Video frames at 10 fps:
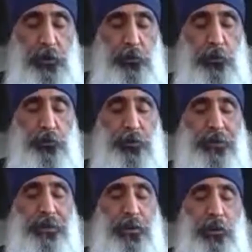
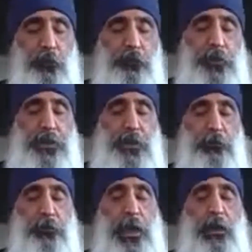notice that your feet are
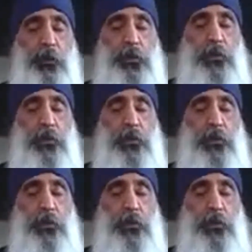flat on the